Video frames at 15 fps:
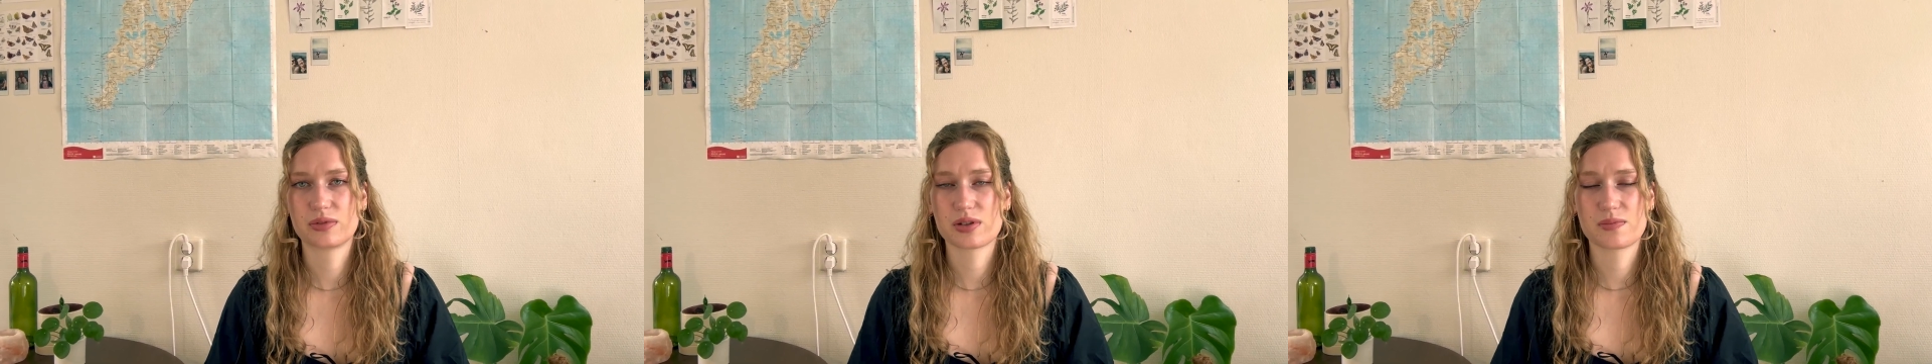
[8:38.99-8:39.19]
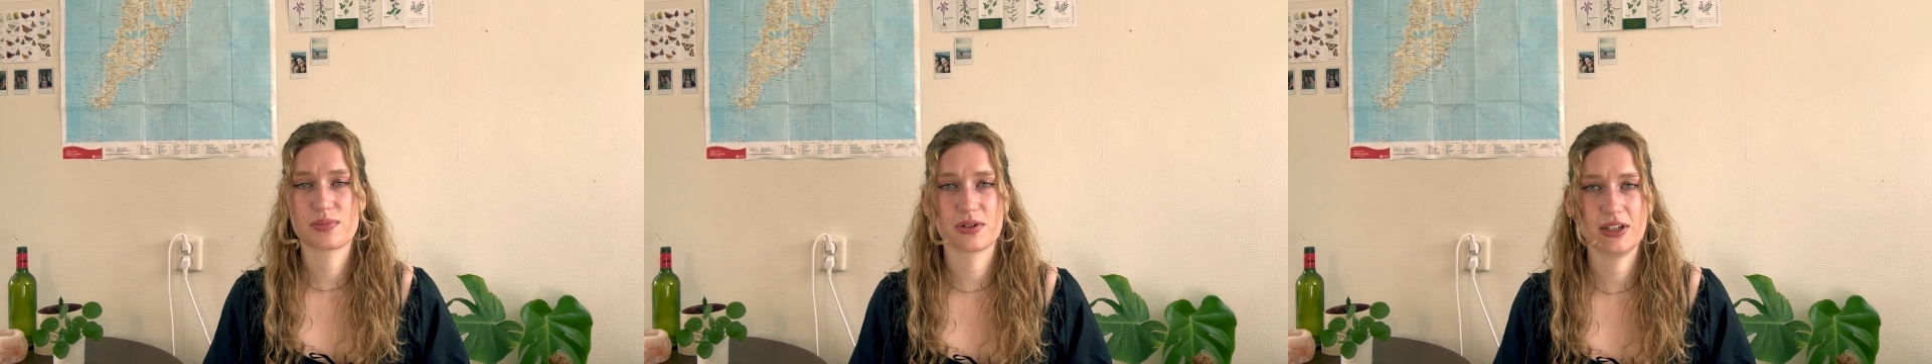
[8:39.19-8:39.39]

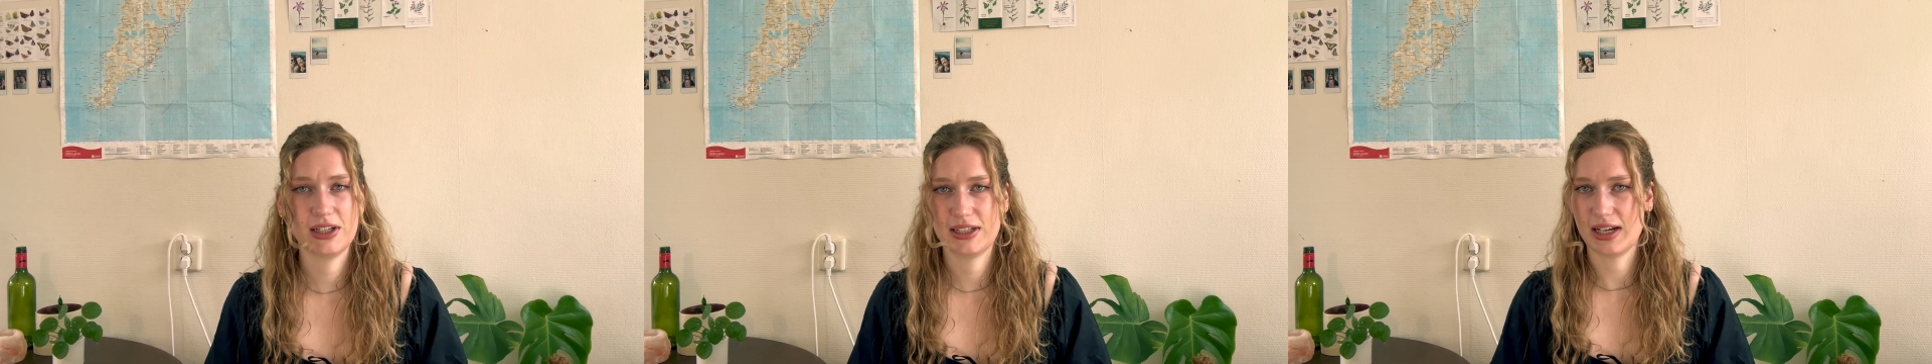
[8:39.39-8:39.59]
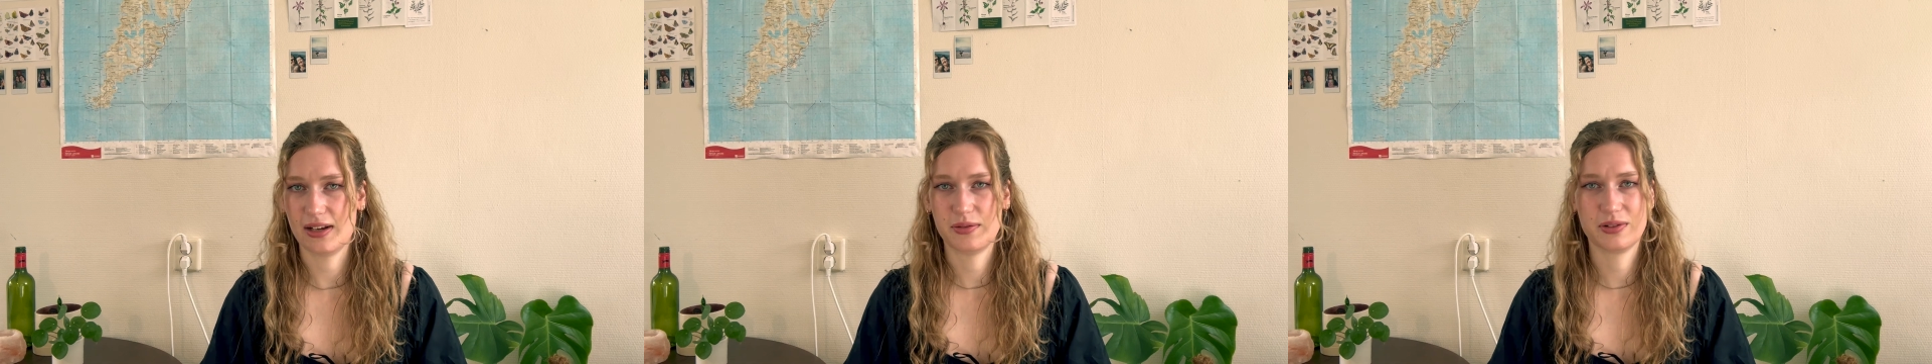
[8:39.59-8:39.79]
breed
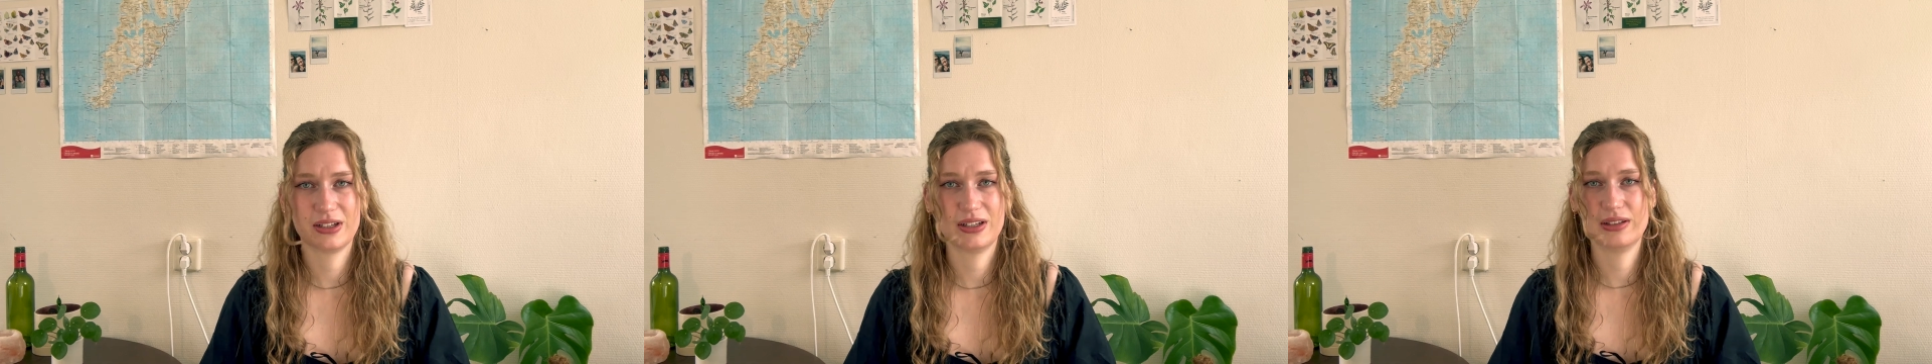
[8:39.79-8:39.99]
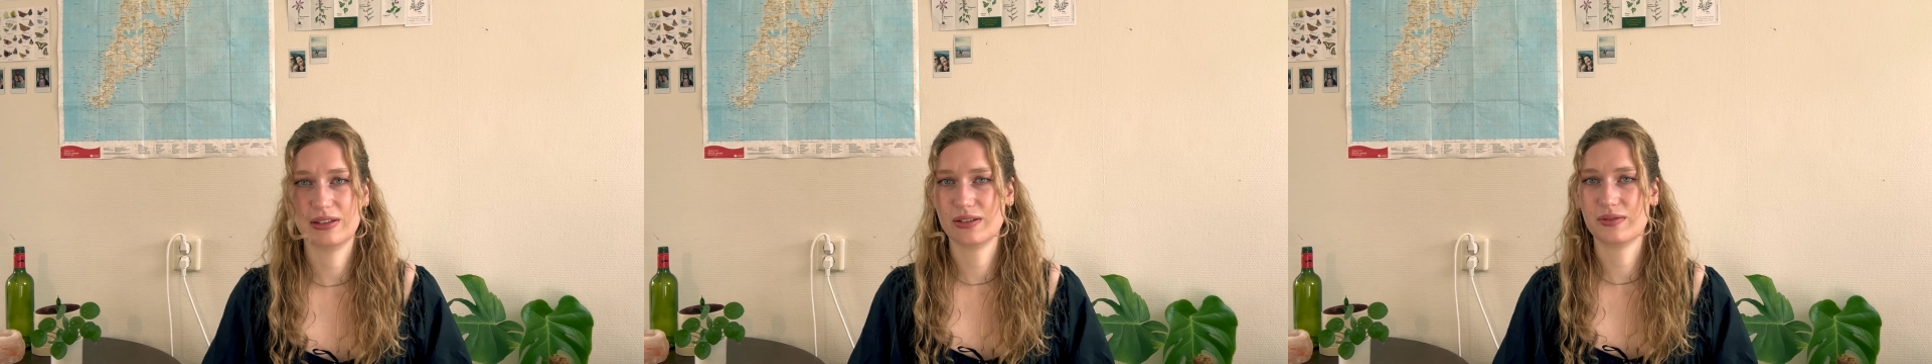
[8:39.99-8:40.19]
and
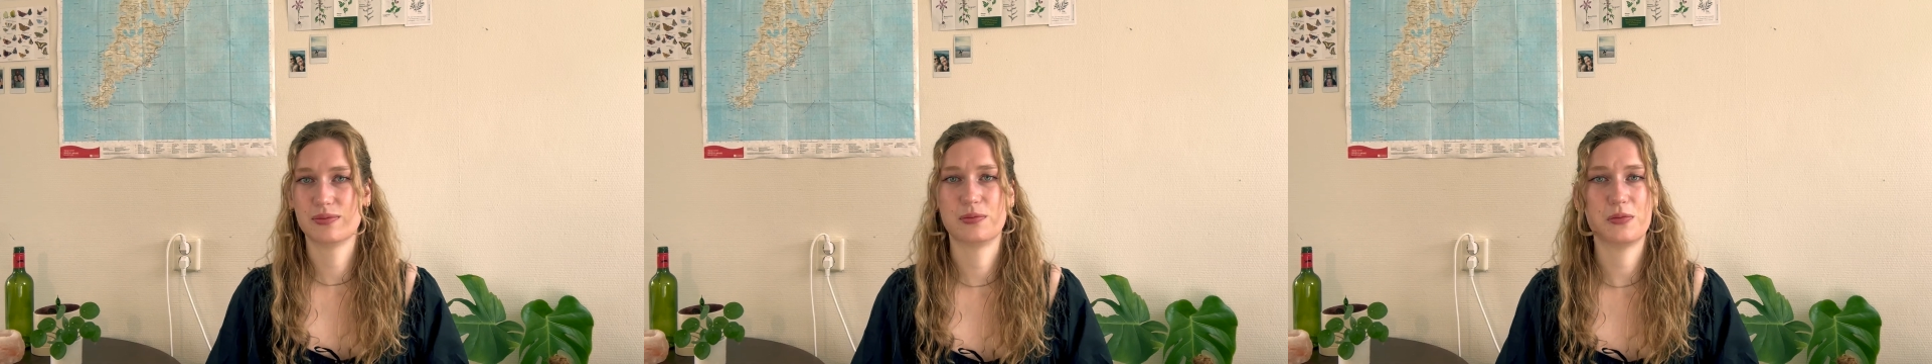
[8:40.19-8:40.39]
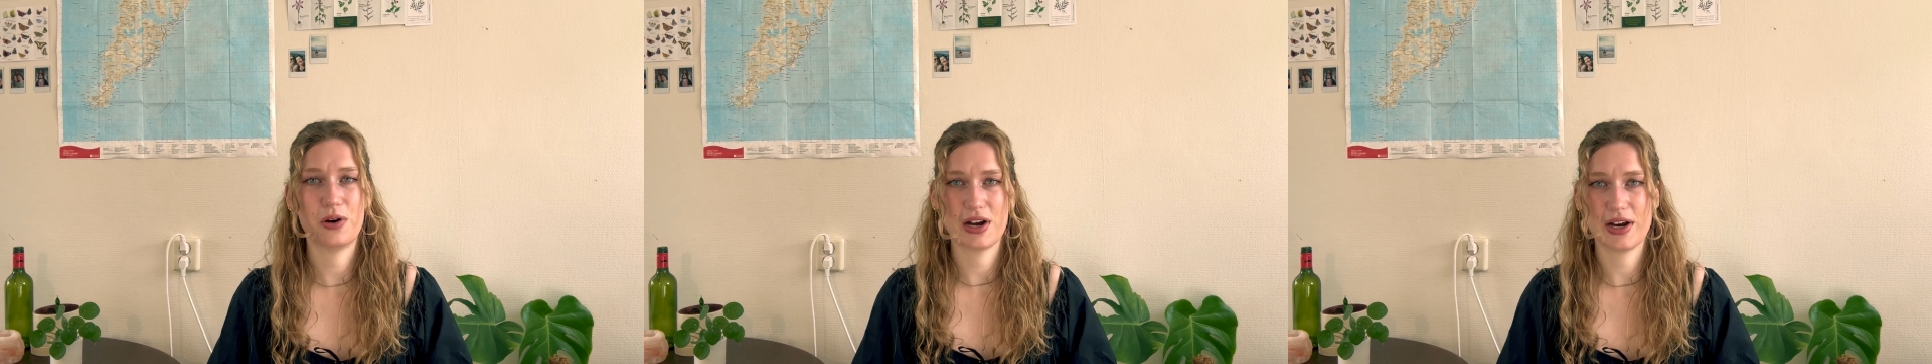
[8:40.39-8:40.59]

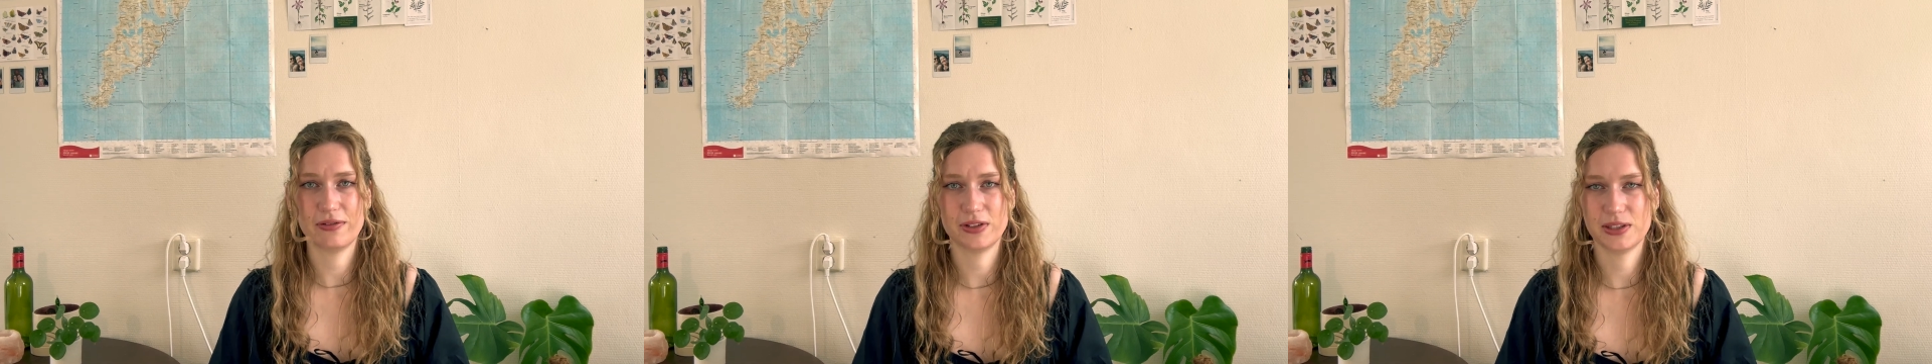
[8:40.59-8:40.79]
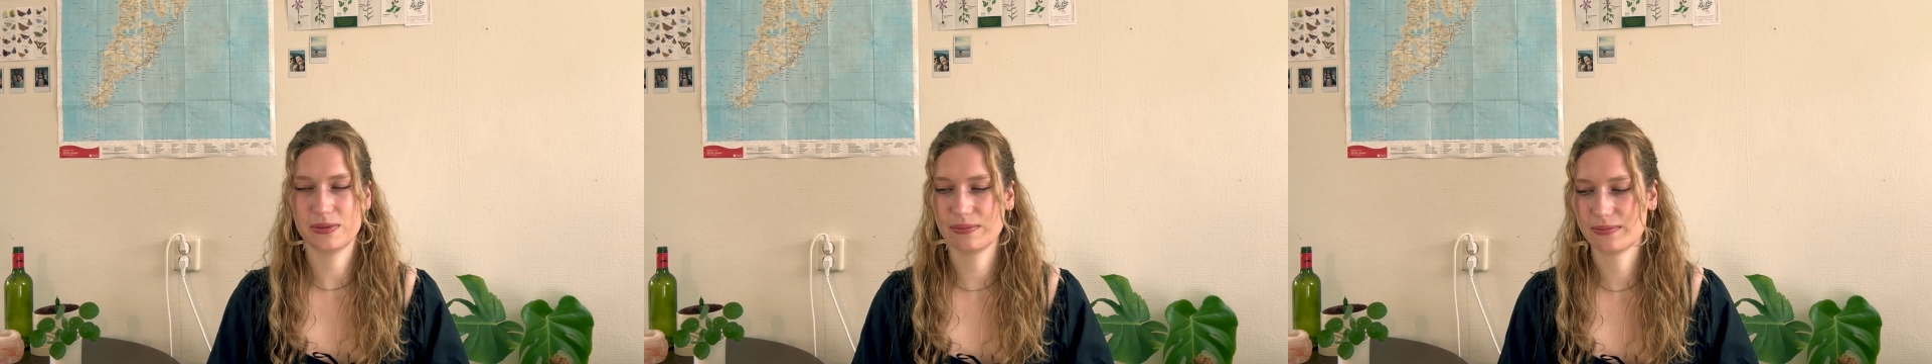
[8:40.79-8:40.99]

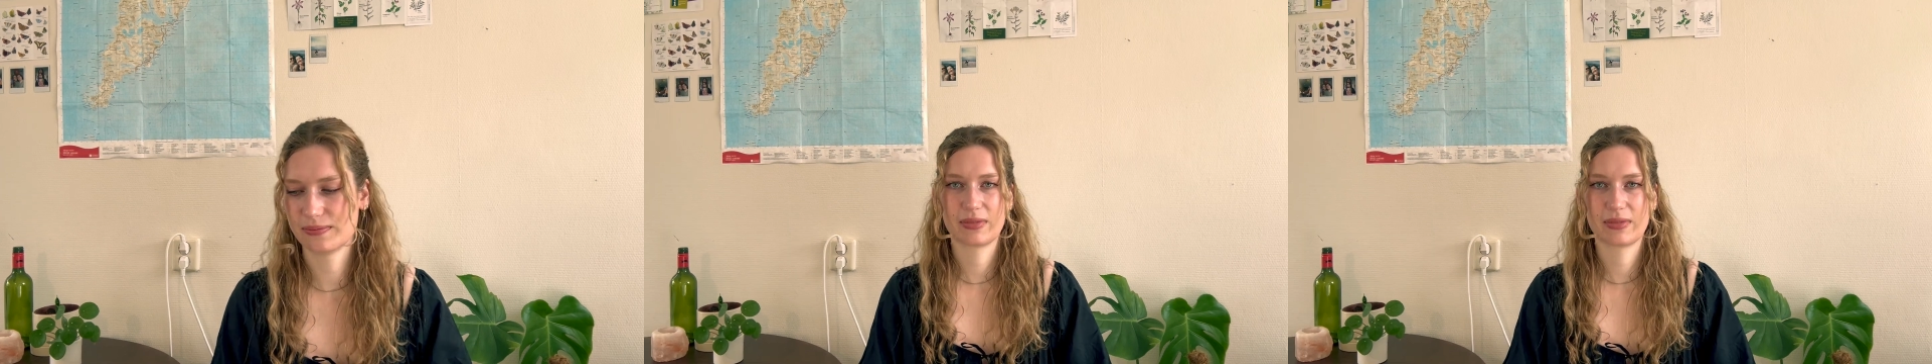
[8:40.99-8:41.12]
whatever.